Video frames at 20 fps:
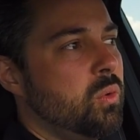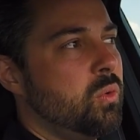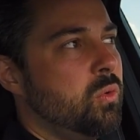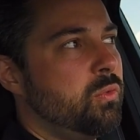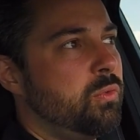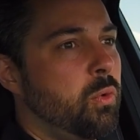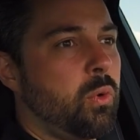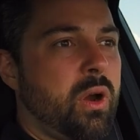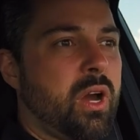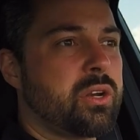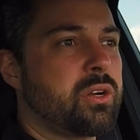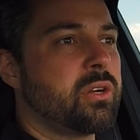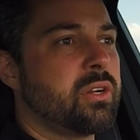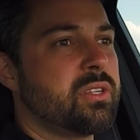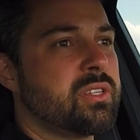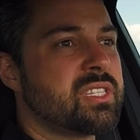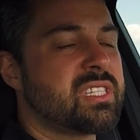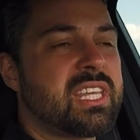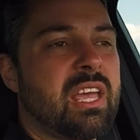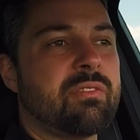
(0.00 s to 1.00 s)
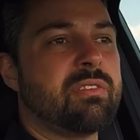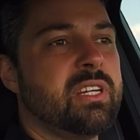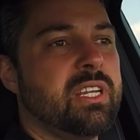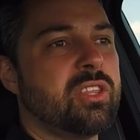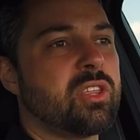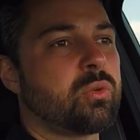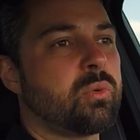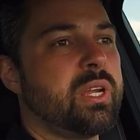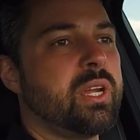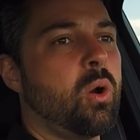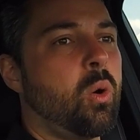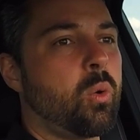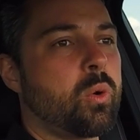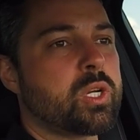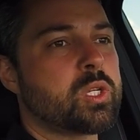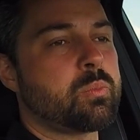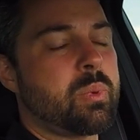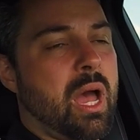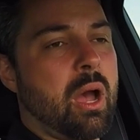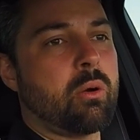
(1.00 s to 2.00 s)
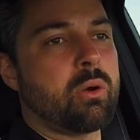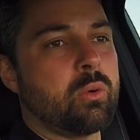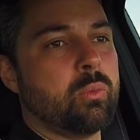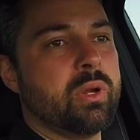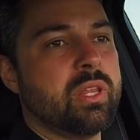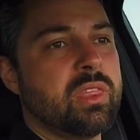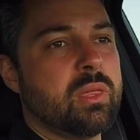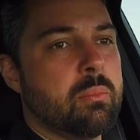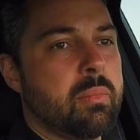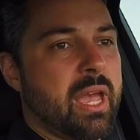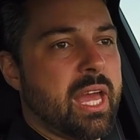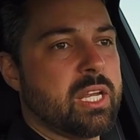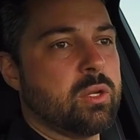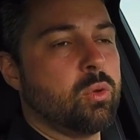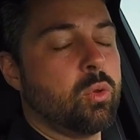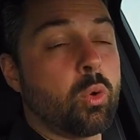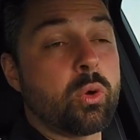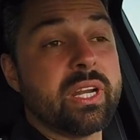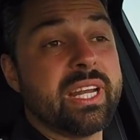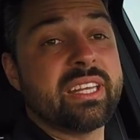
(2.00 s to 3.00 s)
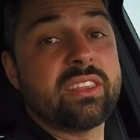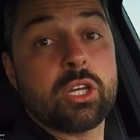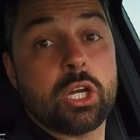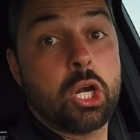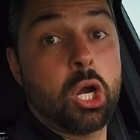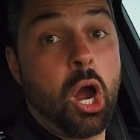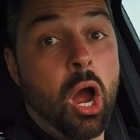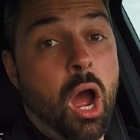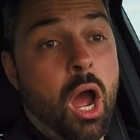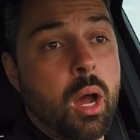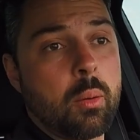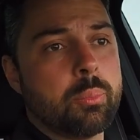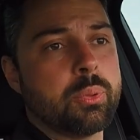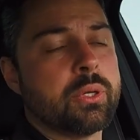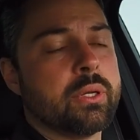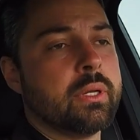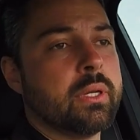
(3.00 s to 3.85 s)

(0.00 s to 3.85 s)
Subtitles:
473 horsepower with the manual, or you get the comp,